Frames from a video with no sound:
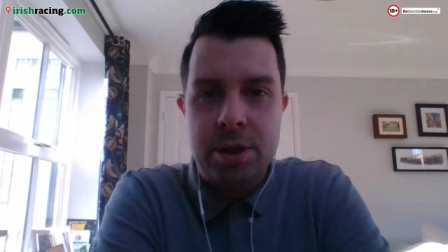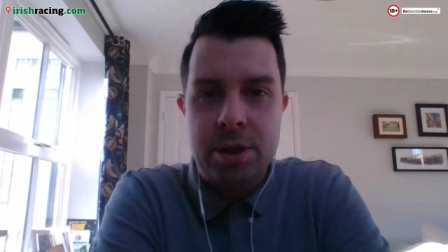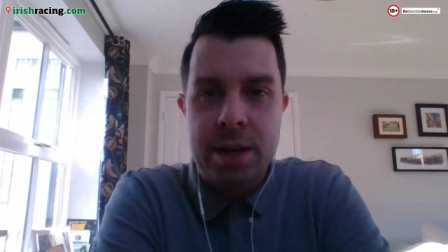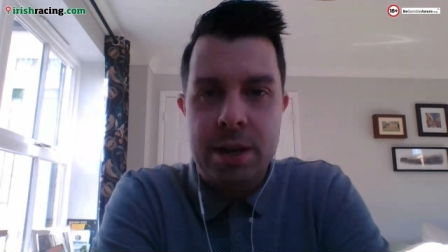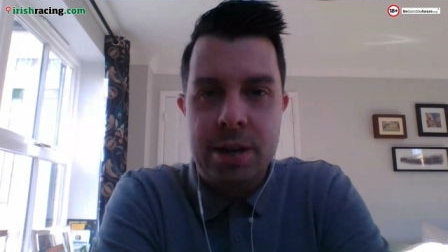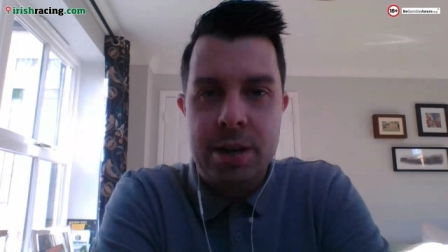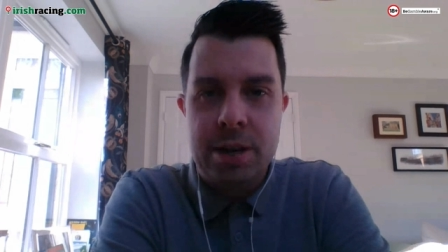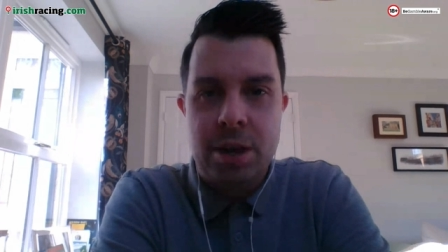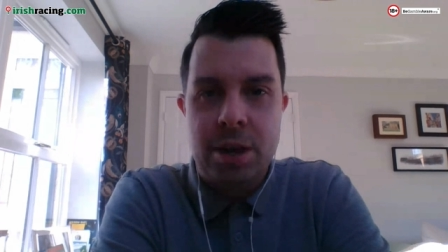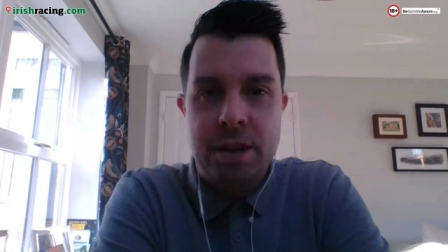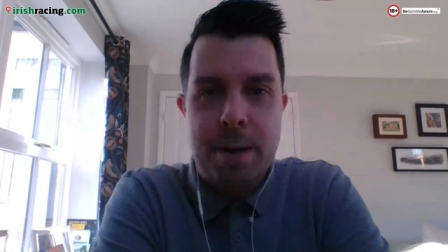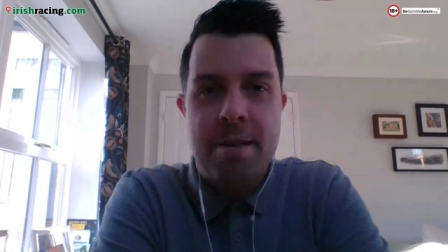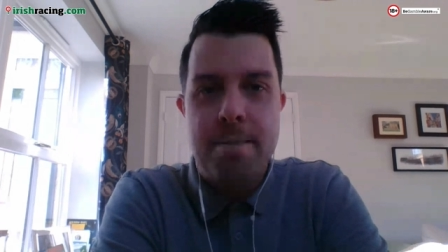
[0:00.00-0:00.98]
So something to
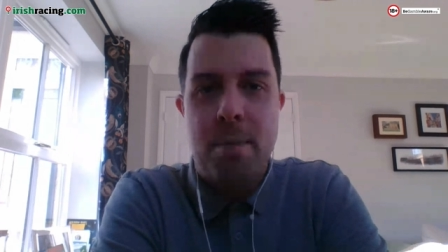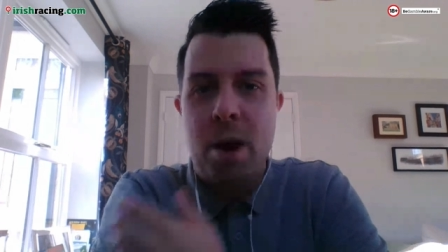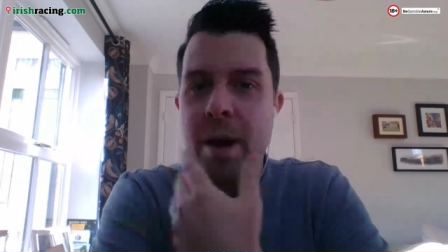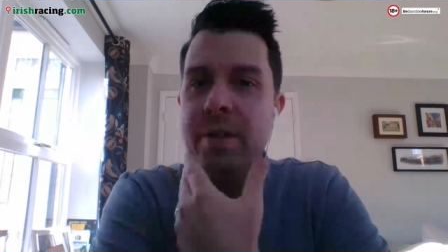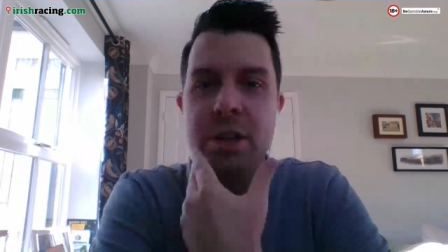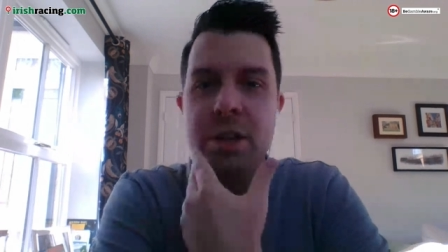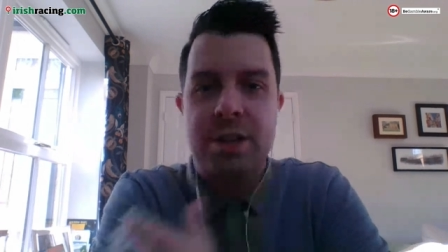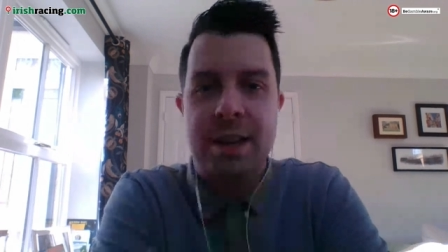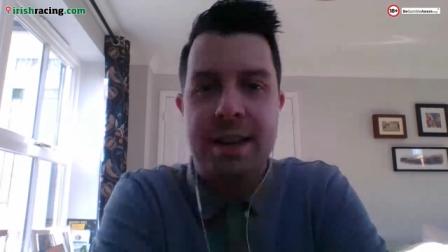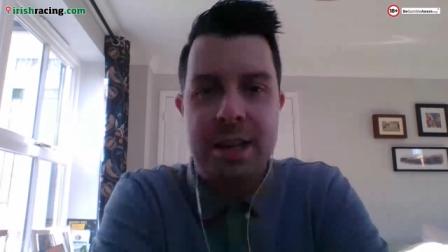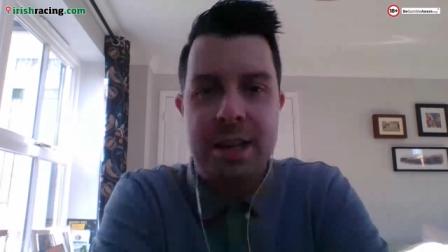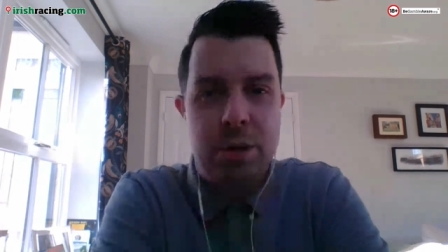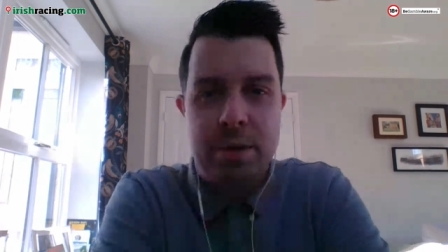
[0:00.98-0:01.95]
bear in mind, whether he just
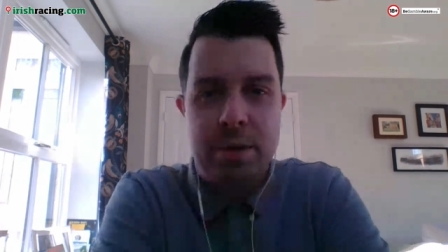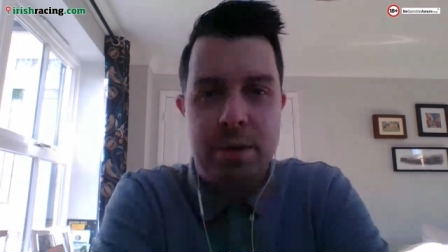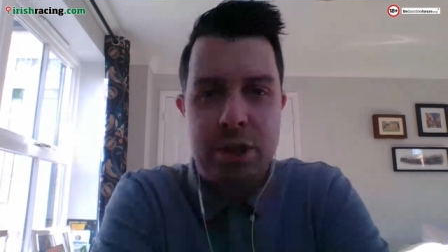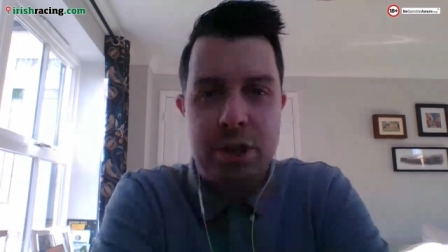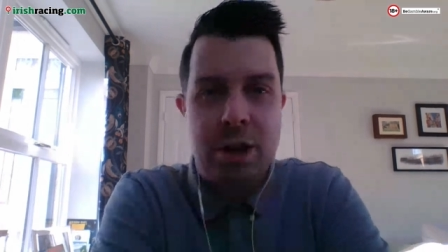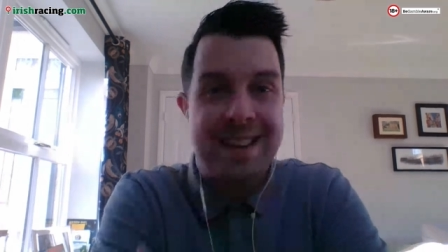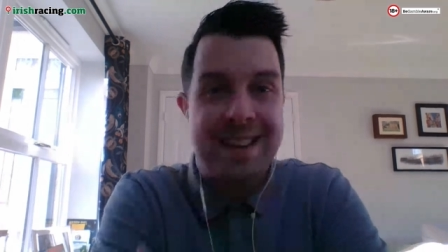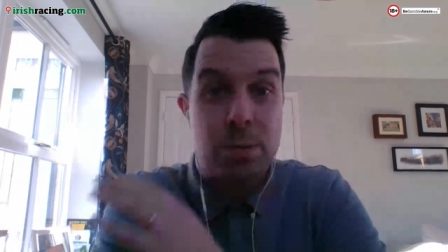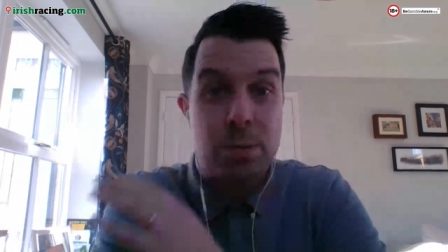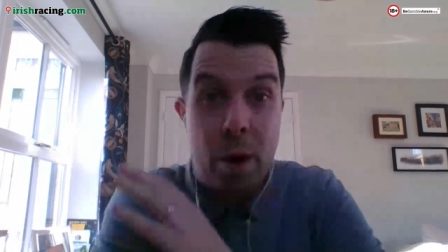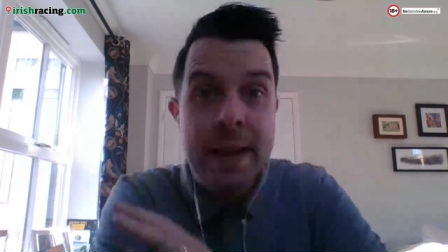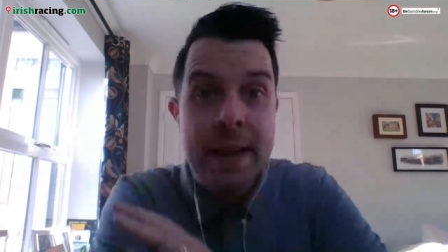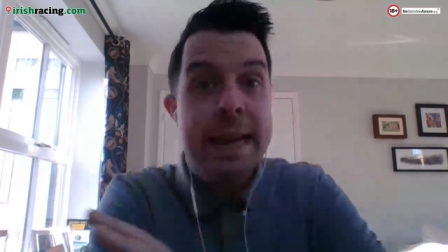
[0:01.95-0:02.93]
had an issue with his tongue and
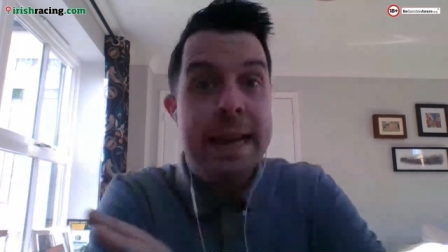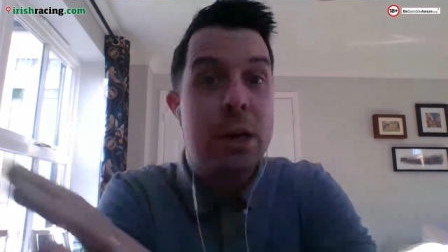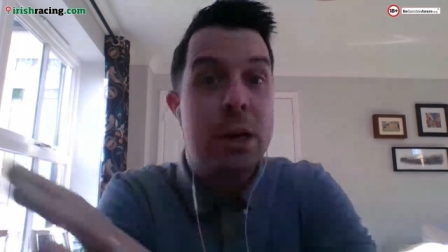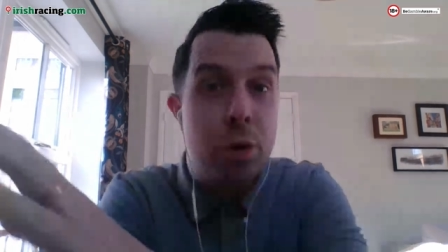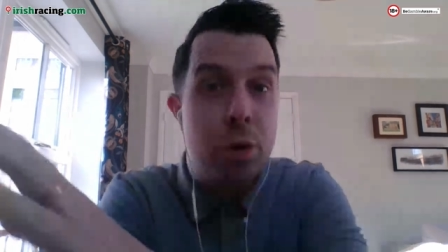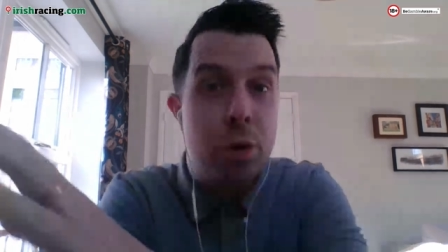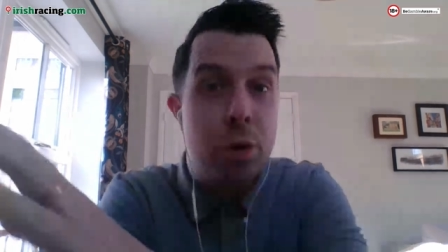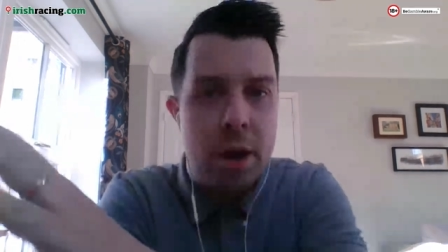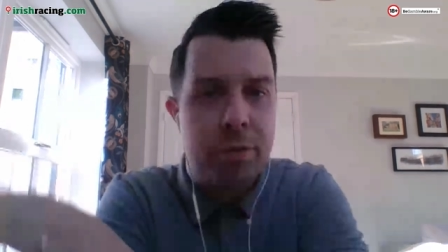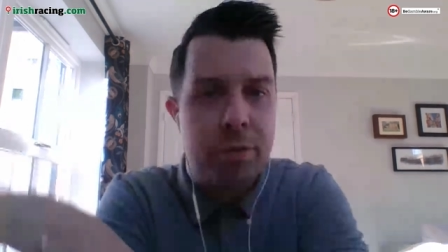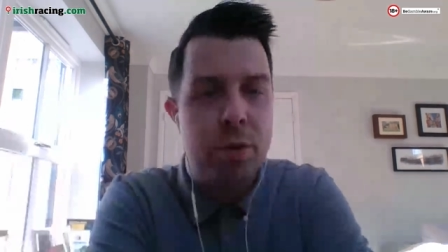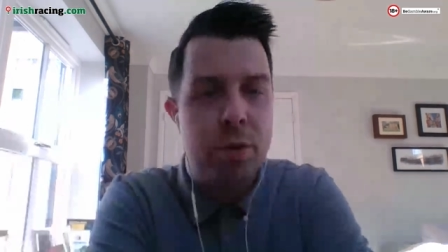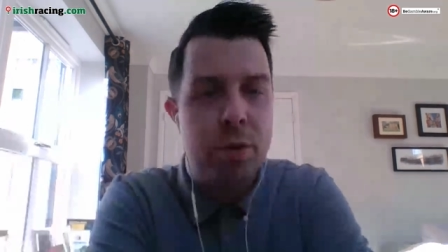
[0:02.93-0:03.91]
that's why he couldn't
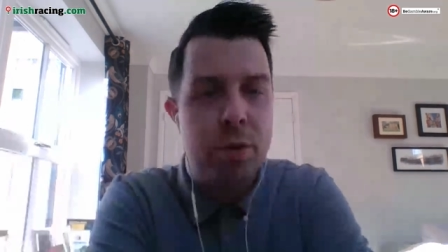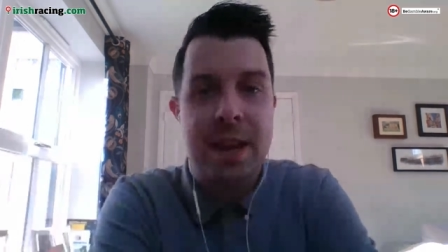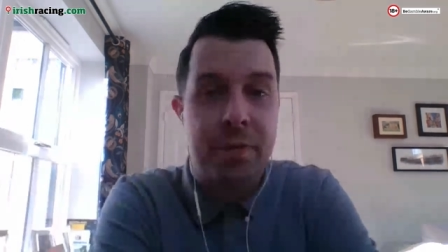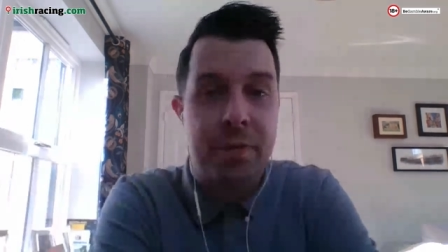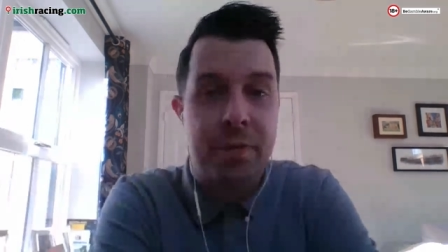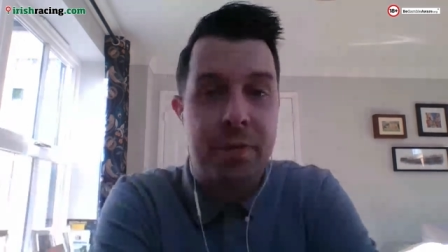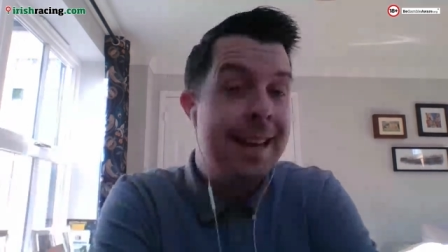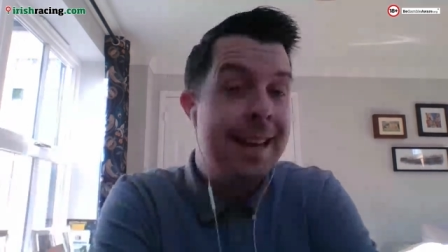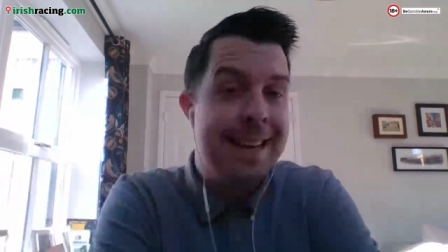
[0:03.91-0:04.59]
go through with his effort.